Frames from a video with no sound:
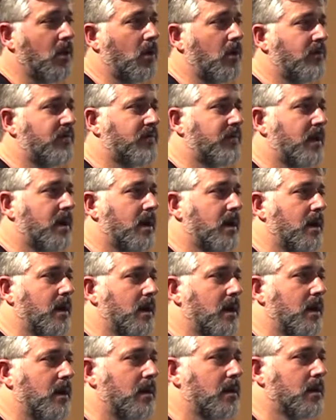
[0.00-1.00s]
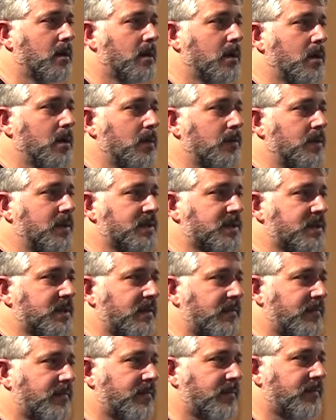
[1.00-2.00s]
of uh, these
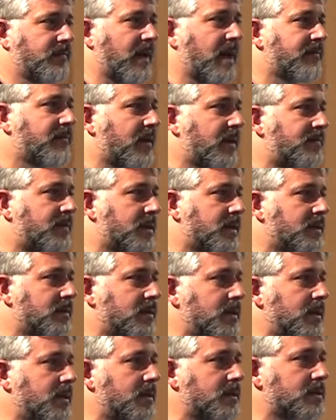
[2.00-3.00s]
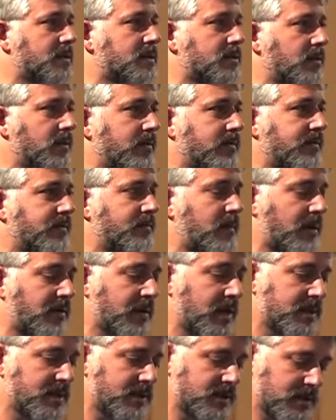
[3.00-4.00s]
uh, 500 years of
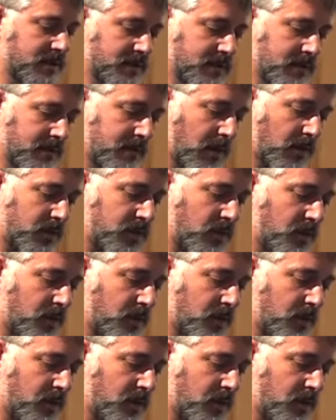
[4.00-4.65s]
marriage in,